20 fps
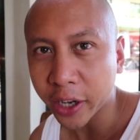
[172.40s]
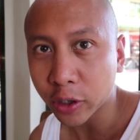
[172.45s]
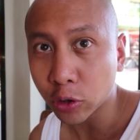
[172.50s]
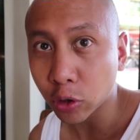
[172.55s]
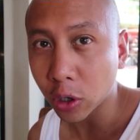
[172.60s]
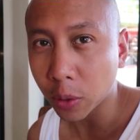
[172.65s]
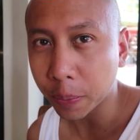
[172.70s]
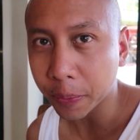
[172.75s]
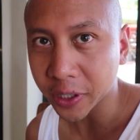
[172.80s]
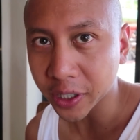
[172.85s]
I
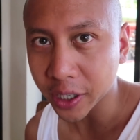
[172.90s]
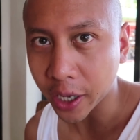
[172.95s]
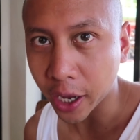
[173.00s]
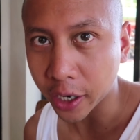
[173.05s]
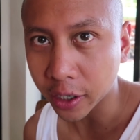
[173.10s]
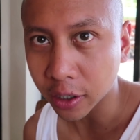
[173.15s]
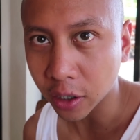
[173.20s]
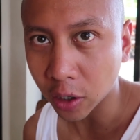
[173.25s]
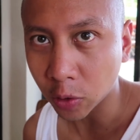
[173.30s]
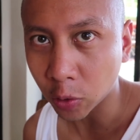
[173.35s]
grew up in
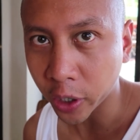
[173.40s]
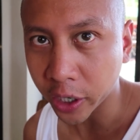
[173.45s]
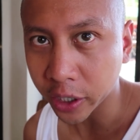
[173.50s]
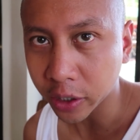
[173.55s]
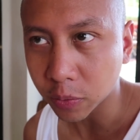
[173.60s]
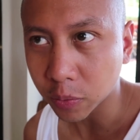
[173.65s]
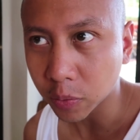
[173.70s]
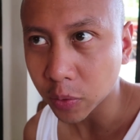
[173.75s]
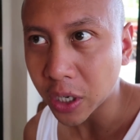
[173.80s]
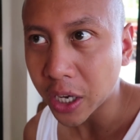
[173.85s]
Canada,
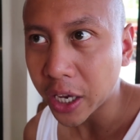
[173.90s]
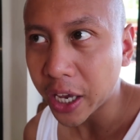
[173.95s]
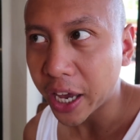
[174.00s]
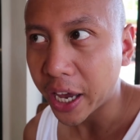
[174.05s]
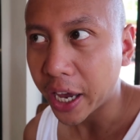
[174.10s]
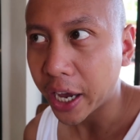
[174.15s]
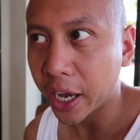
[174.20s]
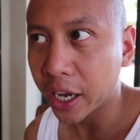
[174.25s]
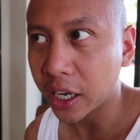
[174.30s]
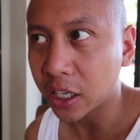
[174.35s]
right?
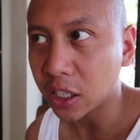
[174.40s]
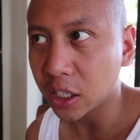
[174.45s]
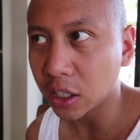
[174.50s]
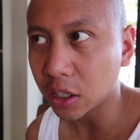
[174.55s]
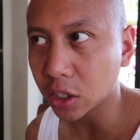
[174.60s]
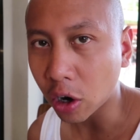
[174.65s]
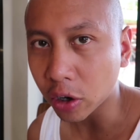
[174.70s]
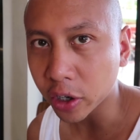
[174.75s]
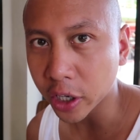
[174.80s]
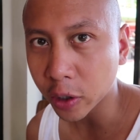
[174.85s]
And
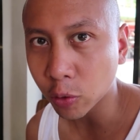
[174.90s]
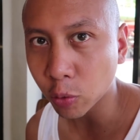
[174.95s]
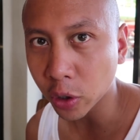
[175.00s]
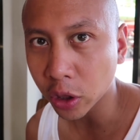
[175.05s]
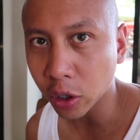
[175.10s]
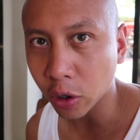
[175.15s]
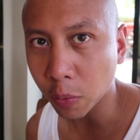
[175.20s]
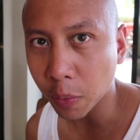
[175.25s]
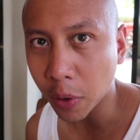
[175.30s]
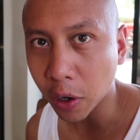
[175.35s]
talking
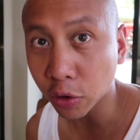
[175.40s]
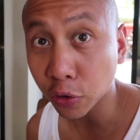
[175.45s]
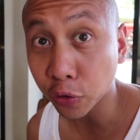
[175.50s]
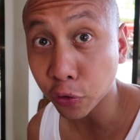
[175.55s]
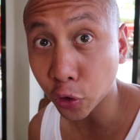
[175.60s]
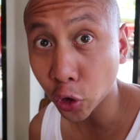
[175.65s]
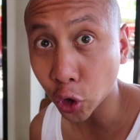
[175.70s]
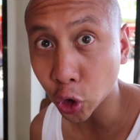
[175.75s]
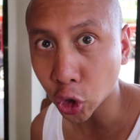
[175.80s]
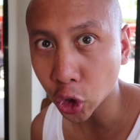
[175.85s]
with your mouth
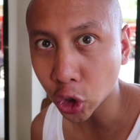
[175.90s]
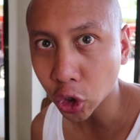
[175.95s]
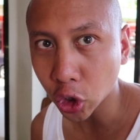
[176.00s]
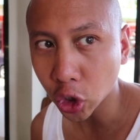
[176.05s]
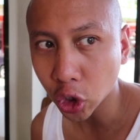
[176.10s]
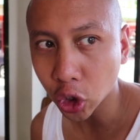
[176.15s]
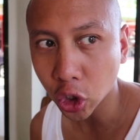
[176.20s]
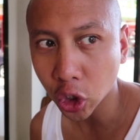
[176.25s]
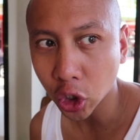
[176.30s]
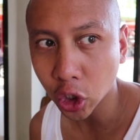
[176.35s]
full
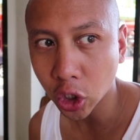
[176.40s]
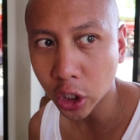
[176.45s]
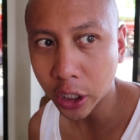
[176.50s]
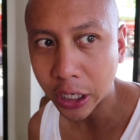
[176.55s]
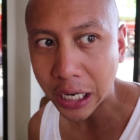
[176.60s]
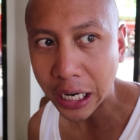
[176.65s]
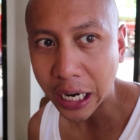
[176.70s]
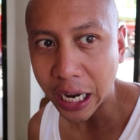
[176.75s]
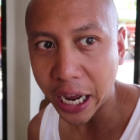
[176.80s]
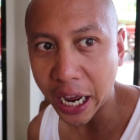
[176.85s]

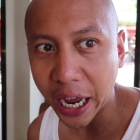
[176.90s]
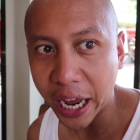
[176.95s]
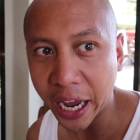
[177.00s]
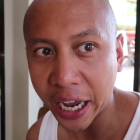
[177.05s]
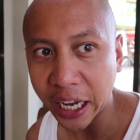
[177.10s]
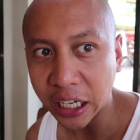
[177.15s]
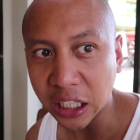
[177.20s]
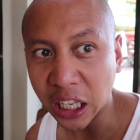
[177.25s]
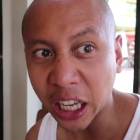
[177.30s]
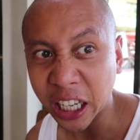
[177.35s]

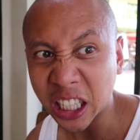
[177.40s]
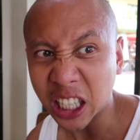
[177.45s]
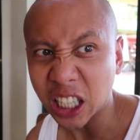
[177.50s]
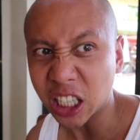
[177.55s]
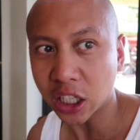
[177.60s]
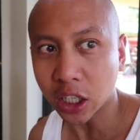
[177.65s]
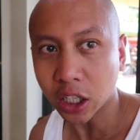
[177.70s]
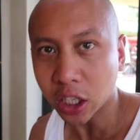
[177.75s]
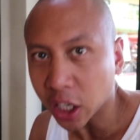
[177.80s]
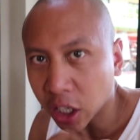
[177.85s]
and like
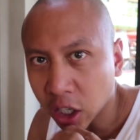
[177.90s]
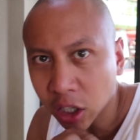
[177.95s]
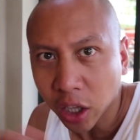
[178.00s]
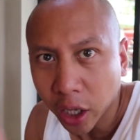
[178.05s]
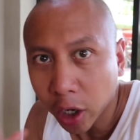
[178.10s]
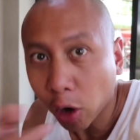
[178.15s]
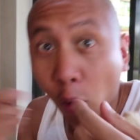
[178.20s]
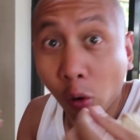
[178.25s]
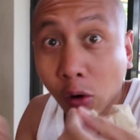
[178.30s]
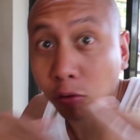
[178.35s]
eating
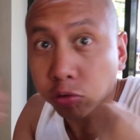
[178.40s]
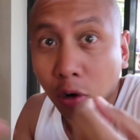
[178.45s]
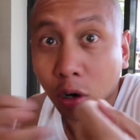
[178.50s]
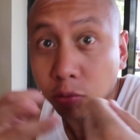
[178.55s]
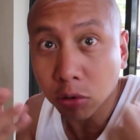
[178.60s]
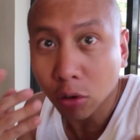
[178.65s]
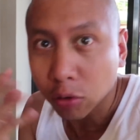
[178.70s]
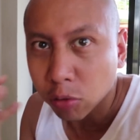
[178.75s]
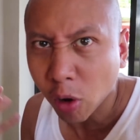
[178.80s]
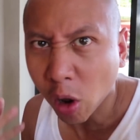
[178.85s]
like
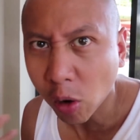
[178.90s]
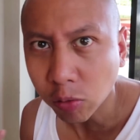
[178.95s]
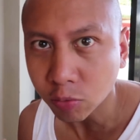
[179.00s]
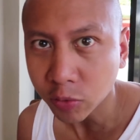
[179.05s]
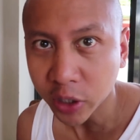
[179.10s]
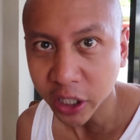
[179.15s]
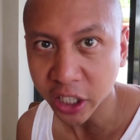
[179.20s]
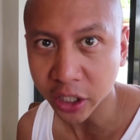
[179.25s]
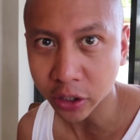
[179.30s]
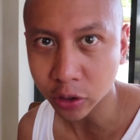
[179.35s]

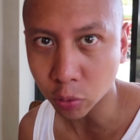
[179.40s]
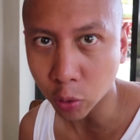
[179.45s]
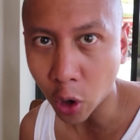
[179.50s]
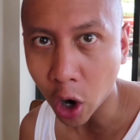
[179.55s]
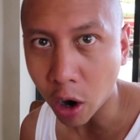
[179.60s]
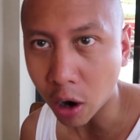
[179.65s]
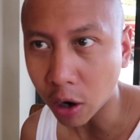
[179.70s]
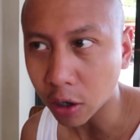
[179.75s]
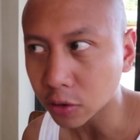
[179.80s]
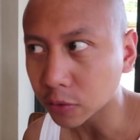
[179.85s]
is
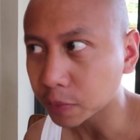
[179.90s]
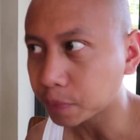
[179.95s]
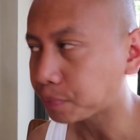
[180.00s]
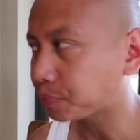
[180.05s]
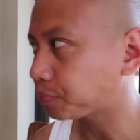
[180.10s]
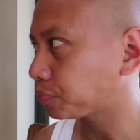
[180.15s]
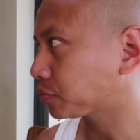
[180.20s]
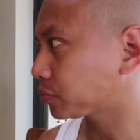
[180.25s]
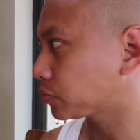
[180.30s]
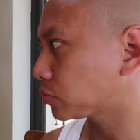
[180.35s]
wrong.
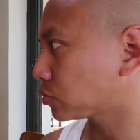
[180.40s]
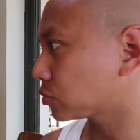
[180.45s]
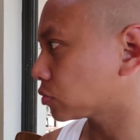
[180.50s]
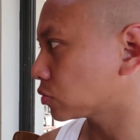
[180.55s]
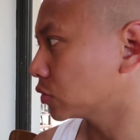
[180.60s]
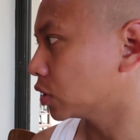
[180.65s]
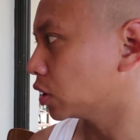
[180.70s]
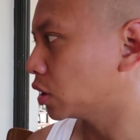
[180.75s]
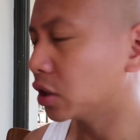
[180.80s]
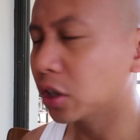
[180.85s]

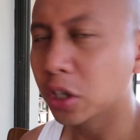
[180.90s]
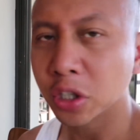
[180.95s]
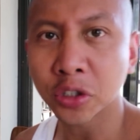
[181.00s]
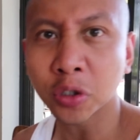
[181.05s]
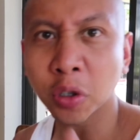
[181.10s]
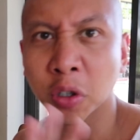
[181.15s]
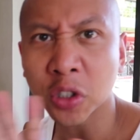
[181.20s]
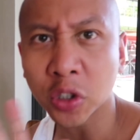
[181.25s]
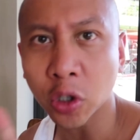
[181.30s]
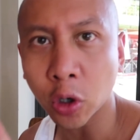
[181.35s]

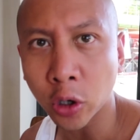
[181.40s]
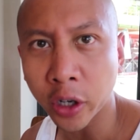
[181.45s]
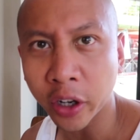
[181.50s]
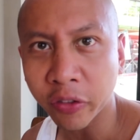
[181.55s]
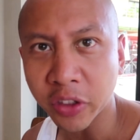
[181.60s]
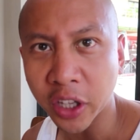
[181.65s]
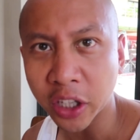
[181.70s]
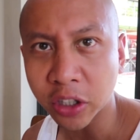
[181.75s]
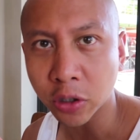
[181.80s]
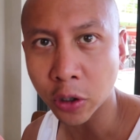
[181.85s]
So sorry
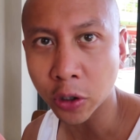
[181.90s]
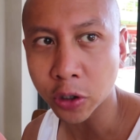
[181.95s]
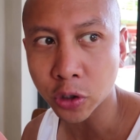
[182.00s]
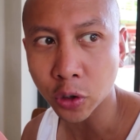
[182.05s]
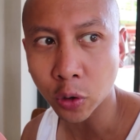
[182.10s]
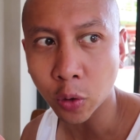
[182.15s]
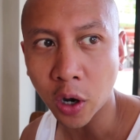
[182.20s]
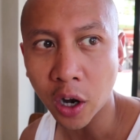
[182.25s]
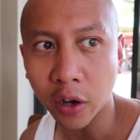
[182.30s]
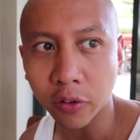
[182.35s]
if that turns
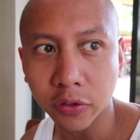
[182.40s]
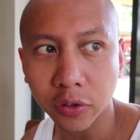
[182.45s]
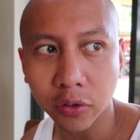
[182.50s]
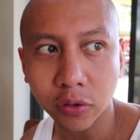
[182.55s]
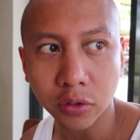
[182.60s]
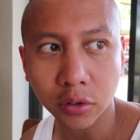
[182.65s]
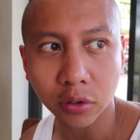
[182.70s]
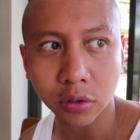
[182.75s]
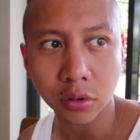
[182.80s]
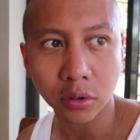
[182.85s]
you off.
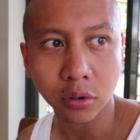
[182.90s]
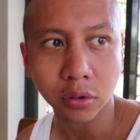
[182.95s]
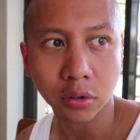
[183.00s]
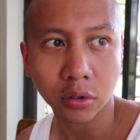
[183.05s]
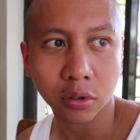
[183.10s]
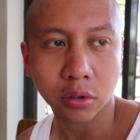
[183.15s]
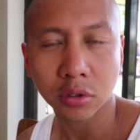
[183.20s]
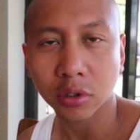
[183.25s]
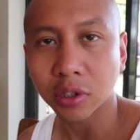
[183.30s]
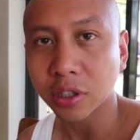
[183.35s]

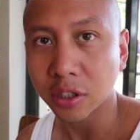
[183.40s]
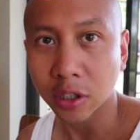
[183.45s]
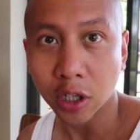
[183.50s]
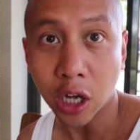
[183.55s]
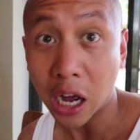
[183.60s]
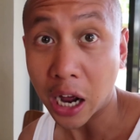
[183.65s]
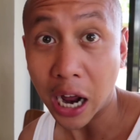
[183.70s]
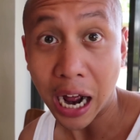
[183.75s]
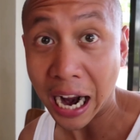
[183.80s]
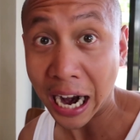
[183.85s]

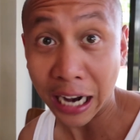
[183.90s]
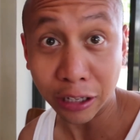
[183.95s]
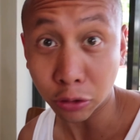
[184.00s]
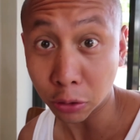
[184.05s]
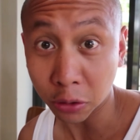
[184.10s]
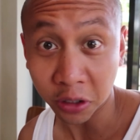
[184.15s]
I